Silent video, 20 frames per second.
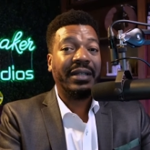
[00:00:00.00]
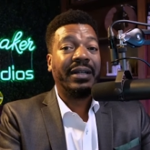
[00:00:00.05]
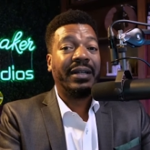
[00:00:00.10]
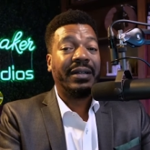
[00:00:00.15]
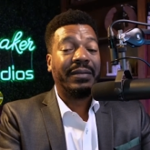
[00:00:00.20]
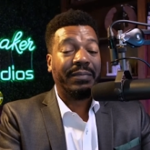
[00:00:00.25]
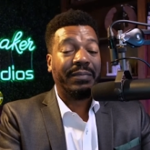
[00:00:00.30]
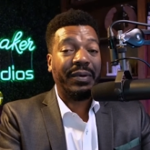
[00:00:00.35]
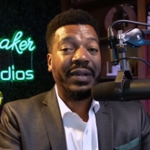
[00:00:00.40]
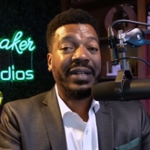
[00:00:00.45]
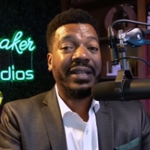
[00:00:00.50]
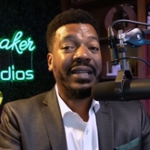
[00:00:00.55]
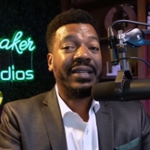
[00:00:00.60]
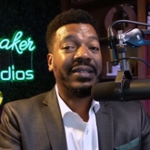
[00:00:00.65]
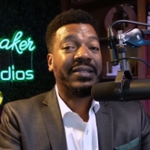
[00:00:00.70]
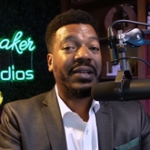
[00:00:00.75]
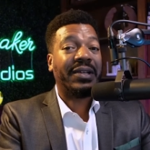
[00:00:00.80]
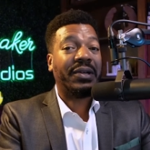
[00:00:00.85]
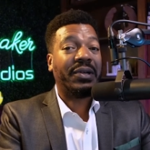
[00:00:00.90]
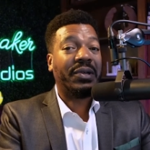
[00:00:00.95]
Brittany
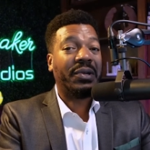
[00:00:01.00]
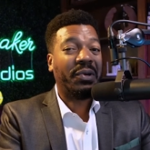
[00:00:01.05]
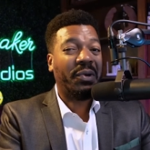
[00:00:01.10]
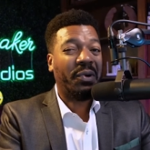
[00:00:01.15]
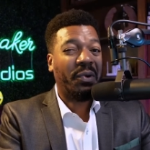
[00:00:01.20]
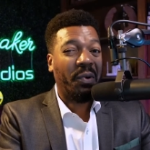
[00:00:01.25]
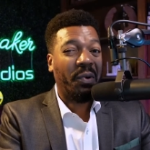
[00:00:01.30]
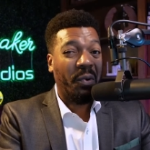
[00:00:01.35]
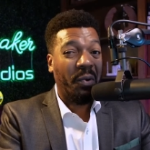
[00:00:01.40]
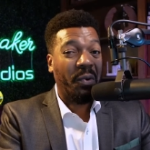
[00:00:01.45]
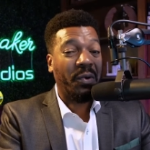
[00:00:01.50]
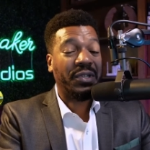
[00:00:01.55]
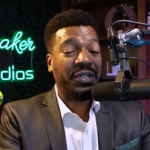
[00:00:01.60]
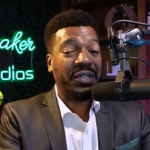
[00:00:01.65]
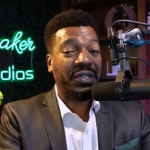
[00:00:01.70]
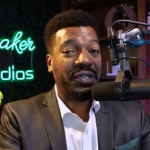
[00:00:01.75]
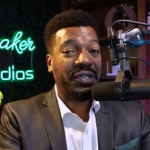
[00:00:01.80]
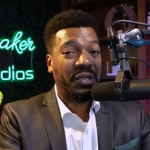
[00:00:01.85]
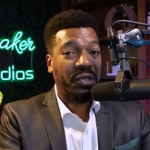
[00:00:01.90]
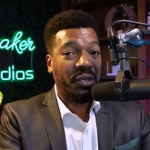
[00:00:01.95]
is a
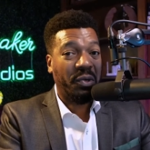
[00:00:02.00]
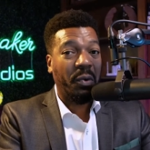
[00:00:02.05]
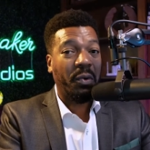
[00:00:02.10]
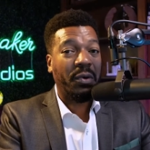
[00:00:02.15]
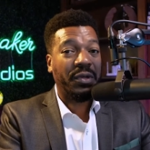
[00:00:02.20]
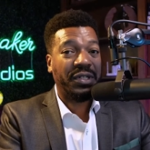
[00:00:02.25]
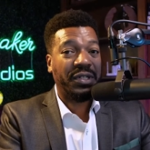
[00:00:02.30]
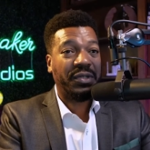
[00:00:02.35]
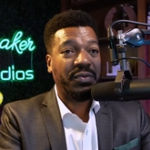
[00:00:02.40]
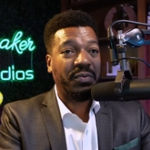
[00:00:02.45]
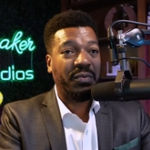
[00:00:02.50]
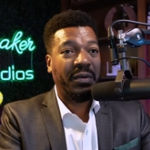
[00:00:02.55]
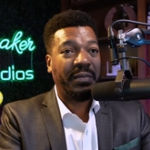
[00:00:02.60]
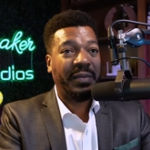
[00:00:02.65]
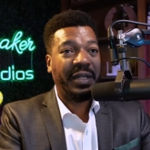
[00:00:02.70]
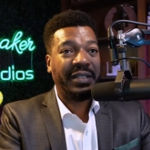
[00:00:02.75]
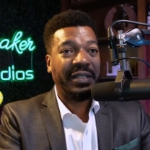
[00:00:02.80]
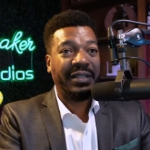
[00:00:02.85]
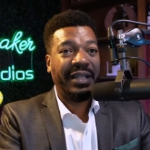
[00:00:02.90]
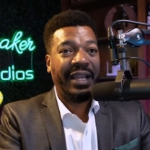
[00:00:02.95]
gorgeous, gorgeous
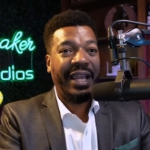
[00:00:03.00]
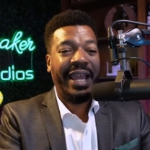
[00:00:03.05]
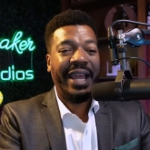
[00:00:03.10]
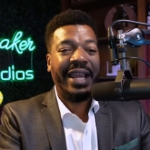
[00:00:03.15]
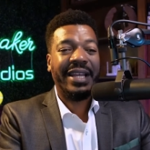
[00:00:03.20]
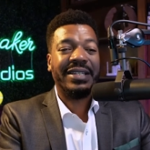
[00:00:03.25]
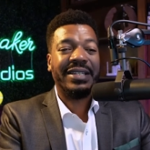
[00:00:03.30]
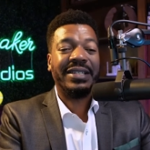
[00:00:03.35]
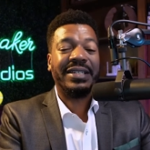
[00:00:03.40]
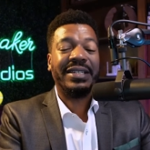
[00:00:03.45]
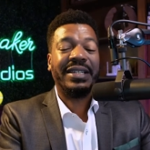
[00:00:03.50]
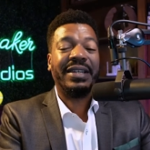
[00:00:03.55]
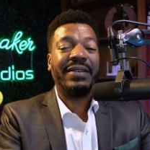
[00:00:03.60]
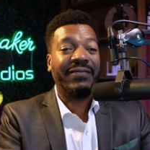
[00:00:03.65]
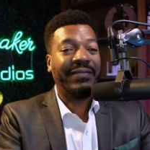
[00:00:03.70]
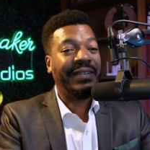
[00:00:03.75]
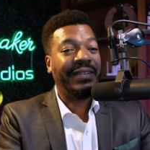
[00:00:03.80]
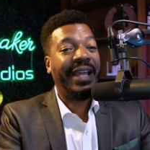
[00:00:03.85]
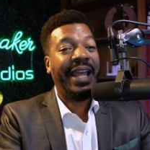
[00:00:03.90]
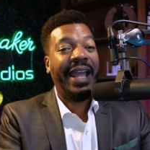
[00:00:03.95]
woman. And she
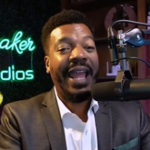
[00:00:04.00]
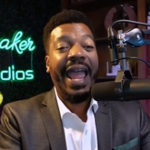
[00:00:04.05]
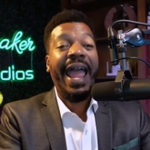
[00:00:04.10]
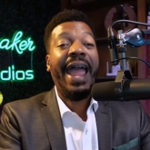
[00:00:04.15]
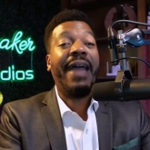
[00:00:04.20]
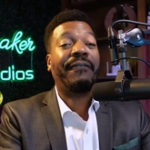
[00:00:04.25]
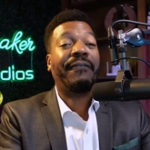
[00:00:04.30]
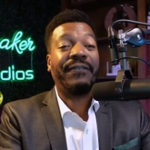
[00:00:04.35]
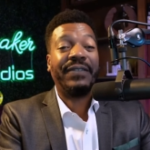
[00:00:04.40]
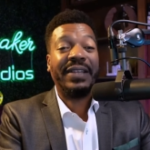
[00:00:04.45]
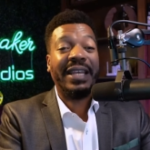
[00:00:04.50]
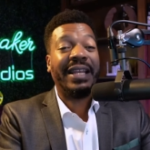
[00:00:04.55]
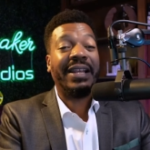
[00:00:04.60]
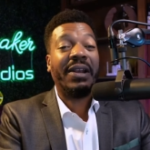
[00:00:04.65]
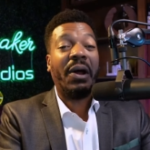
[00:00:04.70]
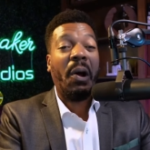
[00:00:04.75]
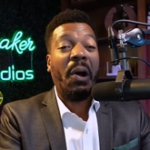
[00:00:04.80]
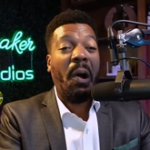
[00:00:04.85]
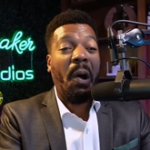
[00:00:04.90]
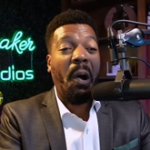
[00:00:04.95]
effed it
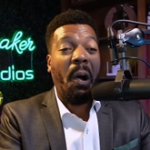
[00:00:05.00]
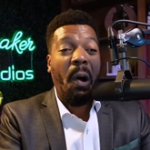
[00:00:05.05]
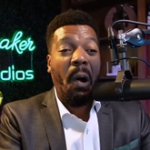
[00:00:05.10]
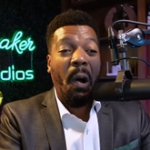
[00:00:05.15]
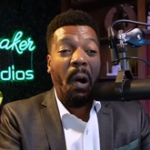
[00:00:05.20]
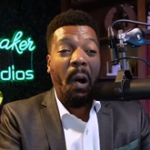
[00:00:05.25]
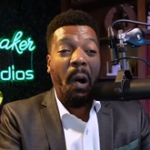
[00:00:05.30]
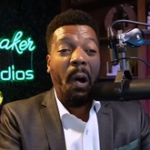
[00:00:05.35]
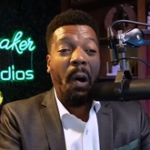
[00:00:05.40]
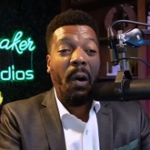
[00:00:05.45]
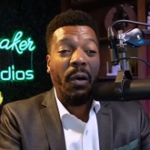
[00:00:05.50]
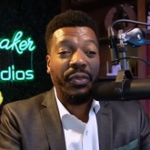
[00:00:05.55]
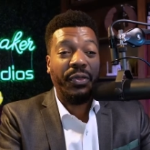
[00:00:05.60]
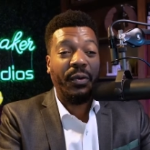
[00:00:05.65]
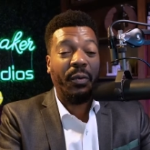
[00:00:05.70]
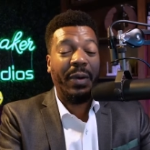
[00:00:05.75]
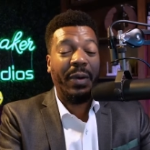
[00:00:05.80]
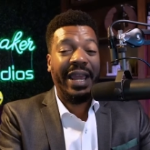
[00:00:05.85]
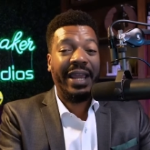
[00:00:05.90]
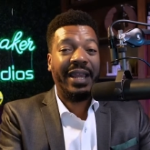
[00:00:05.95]
all the
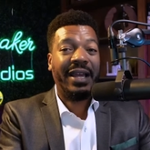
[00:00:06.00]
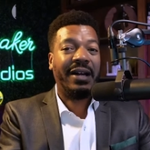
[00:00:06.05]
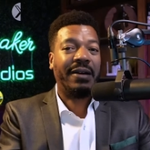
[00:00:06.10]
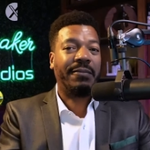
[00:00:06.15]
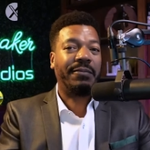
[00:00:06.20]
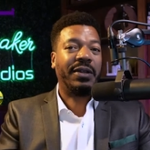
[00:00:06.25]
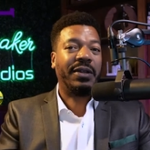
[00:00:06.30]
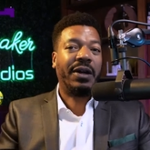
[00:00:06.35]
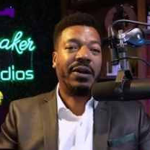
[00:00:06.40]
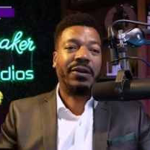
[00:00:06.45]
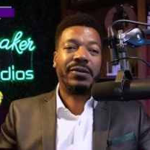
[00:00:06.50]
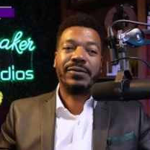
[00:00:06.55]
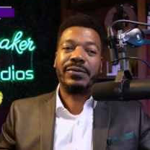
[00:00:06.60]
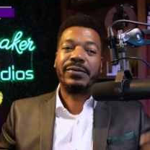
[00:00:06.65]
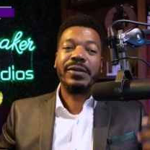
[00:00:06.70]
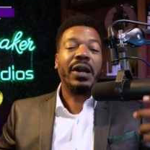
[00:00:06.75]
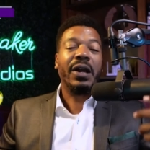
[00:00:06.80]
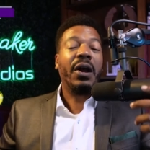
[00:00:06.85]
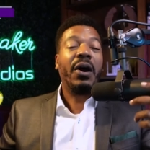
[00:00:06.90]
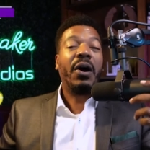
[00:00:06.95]
way up, yo.
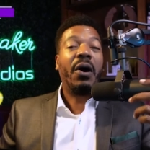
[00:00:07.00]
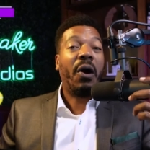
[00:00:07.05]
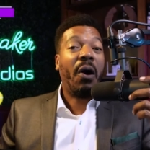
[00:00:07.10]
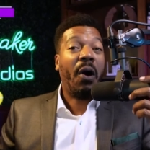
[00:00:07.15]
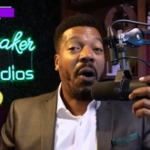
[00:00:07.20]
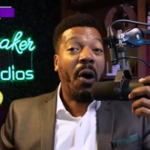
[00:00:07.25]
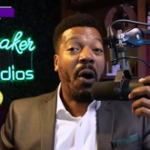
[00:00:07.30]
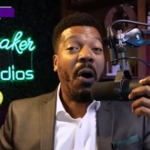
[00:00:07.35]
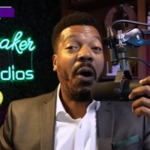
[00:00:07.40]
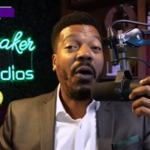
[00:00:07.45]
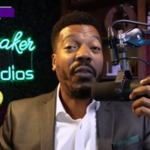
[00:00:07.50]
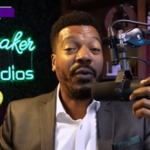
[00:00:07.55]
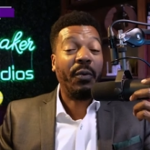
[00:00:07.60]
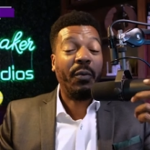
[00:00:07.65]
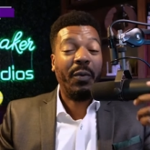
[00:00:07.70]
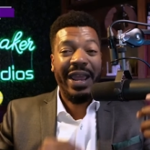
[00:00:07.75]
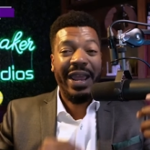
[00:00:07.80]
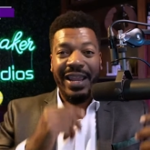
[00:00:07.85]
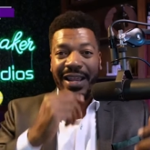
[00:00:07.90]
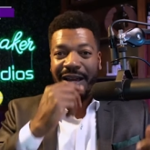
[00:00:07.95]
All the
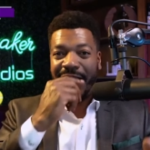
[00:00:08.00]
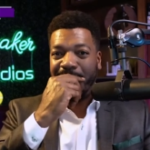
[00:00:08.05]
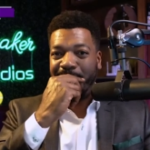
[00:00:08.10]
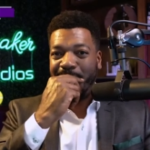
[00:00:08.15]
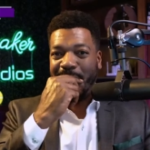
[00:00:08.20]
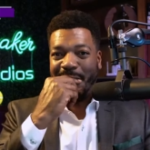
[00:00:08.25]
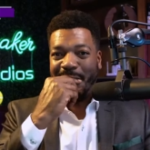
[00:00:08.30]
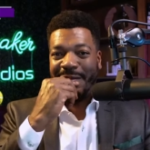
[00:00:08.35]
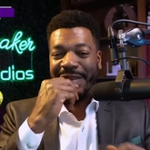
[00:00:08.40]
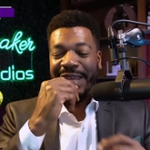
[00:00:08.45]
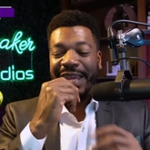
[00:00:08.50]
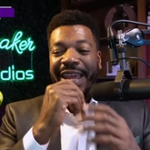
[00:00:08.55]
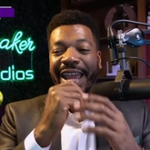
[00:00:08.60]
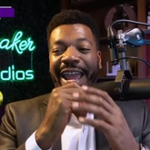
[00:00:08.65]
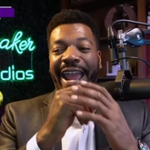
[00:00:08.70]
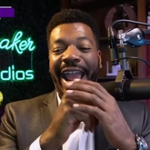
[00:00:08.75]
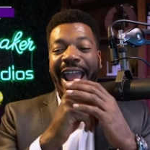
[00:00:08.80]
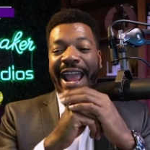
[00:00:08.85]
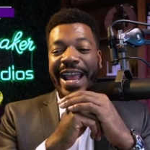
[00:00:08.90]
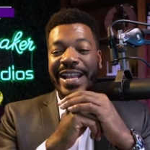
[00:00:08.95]
way up.
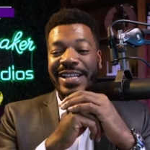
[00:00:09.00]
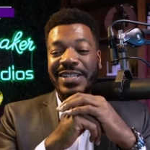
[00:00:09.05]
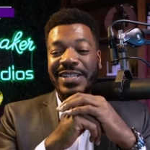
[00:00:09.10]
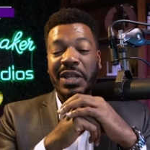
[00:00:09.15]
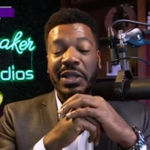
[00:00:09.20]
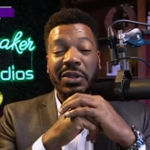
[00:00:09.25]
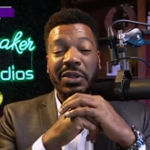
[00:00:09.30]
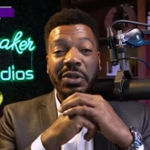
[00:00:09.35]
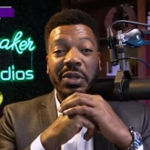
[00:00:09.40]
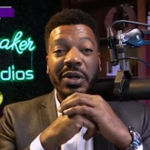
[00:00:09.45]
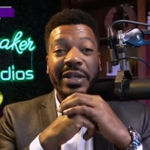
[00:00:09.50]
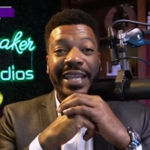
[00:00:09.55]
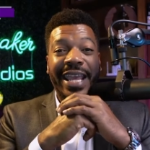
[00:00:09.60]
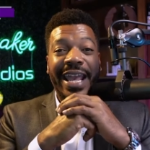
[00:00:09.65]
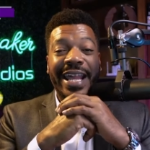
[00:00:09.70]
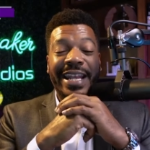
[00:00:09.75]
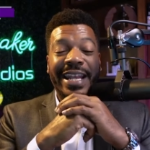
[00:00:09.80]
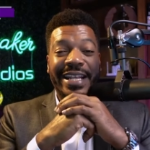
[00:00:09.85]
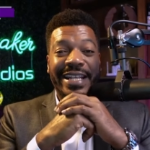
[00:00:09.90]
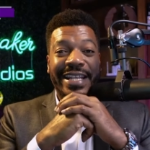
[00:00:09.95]
And to look
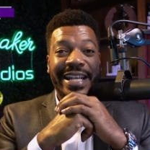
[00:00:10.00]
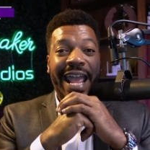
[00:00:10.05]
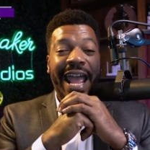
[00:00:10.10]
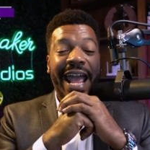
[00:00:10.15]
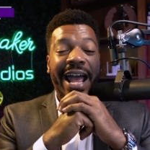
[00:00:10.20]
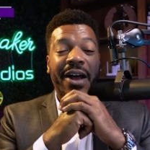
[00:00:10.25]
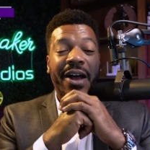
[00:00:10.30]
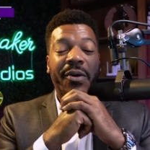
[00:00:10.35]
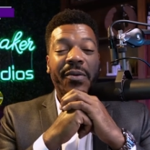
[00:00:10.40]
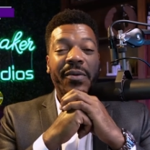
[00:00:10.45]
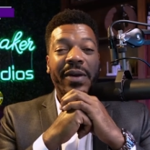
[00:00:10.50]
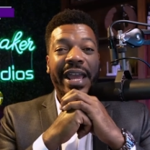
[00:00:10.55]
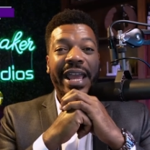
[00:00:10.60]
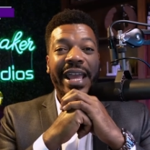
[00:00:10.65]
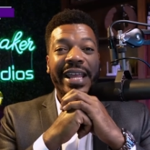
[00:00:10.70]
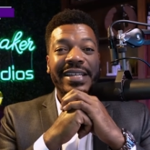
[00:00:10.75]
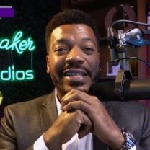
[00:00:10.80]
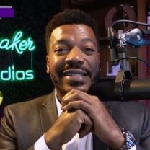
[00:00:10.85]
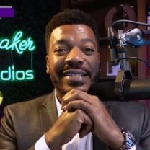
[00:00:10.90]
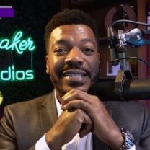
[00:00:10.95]
at it now
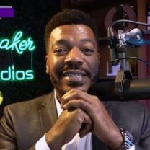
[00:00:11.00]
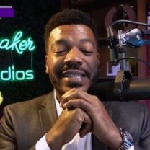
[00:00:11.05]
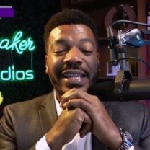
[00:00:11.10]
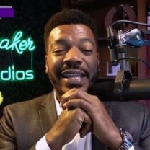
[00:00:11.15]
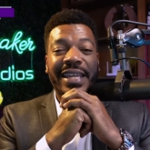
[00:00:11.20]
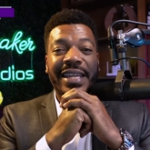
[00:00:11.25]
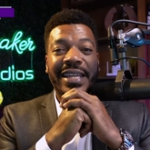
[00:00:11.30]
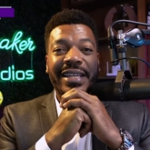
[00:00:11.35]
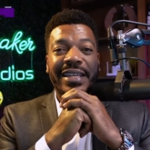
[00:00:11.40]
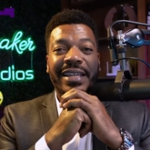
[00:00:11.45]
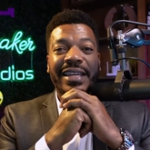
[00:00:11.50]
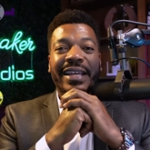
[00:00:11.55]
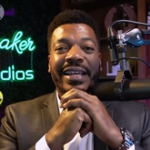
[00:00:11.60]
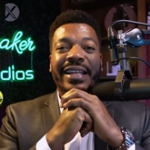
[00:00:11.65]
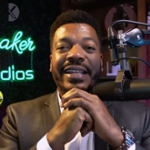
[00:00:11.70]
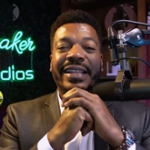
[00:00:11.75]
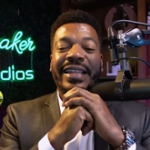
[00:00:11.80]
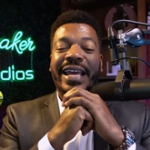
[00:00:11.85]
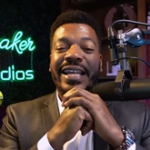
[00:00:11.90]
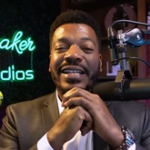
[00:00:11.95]
and see
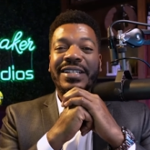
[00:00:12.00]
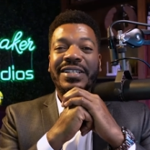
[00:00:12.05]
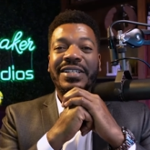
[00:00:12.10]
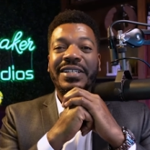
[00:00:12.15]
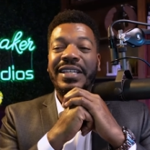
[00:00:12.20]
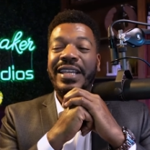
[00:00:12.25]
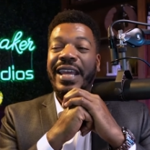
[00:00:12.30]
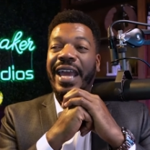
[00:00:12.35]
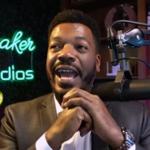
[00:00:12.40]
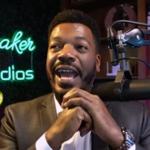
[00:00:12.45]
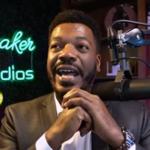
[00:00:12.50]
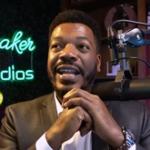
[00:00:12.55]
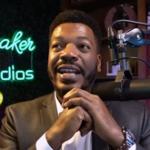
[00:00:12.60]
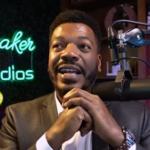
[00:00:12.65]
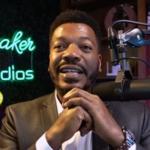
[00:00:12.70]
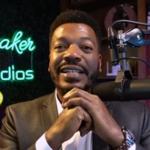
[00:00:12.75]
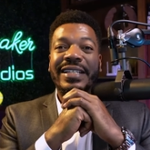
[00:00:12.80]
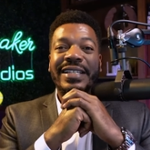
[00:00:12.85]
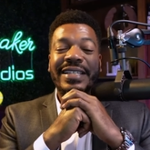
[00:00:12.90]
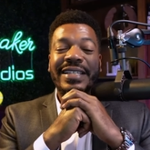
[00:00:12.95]
that she had a
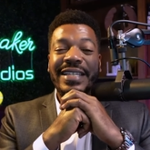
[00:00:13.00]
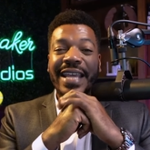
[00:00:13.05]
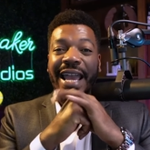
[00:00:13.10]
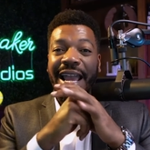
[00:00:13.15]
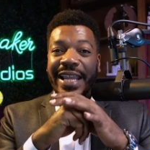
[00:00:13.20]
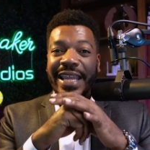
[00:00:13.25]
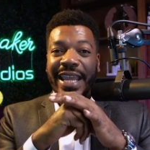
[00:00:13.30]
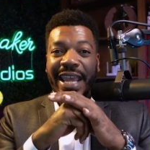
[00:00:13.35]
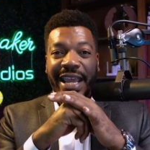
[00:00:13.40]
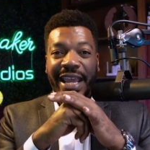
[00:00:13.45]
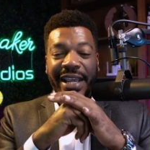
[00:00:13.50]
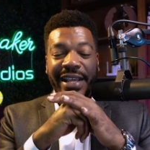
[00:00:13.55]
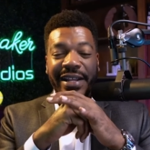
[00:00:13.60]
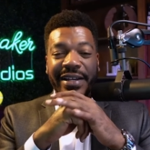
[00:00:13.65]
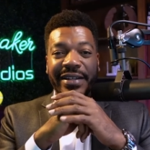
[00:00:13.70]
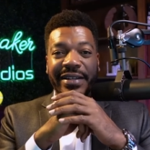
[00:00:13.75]
decade